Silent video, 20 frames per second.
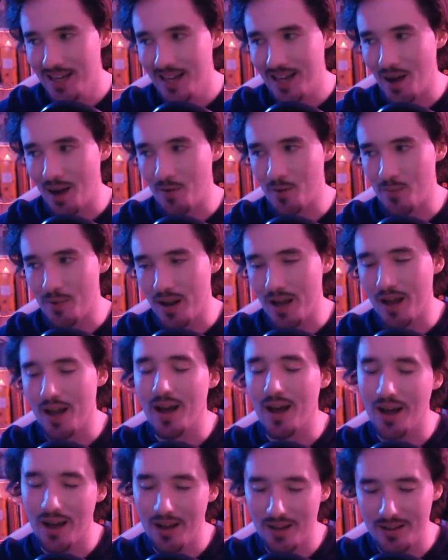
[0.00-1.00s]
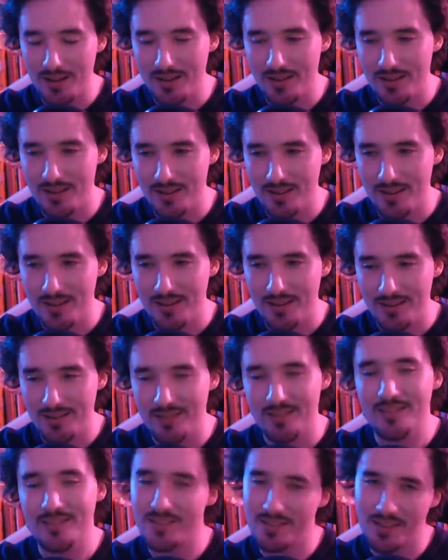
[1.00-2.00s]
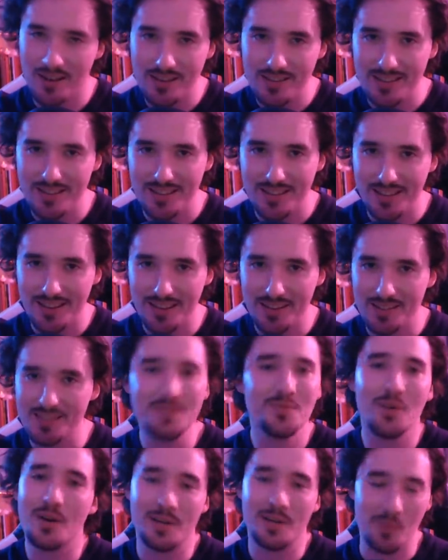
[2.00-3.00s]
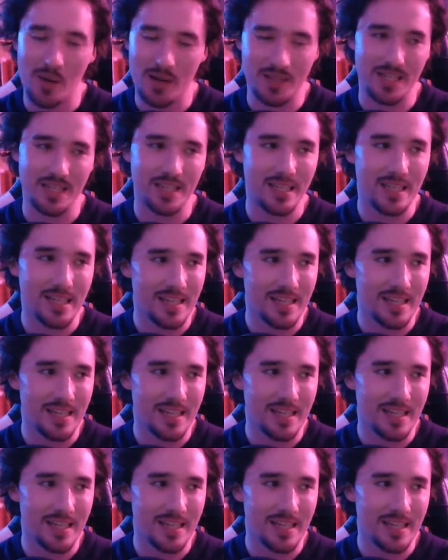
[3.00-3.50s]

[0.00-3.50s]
I would have been like, oh, this sucks. It's just very depressing.